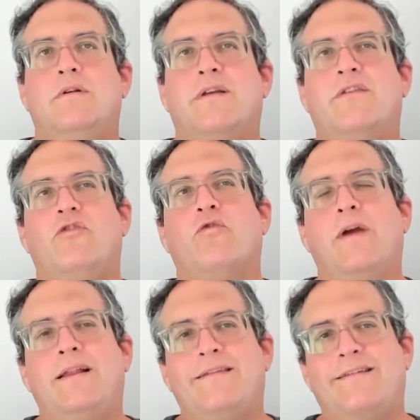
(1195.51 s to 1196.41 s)
Does it
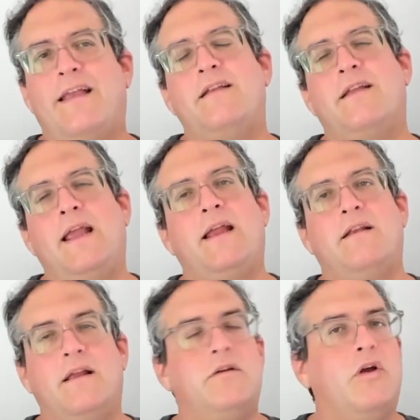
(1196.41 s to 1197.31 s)
transcend and
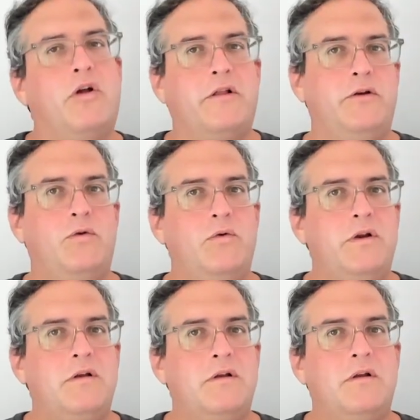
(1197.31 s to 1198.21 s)

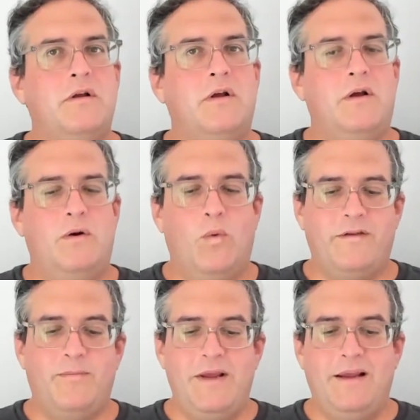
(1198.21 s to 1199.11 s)
include
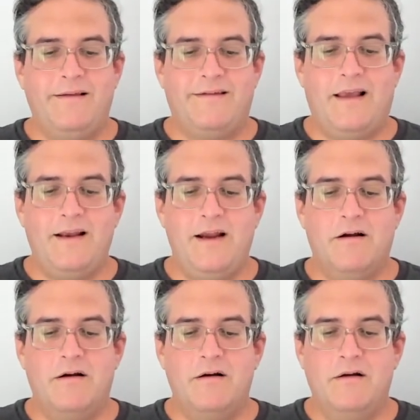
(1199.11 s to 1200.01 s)
what's being said
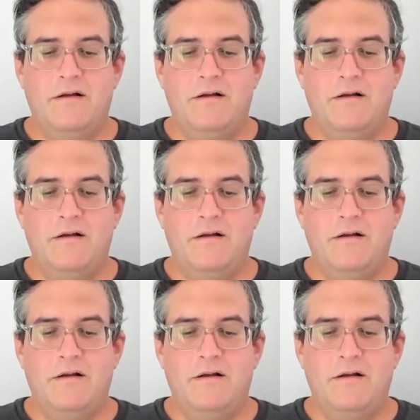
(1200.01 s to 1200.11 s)
here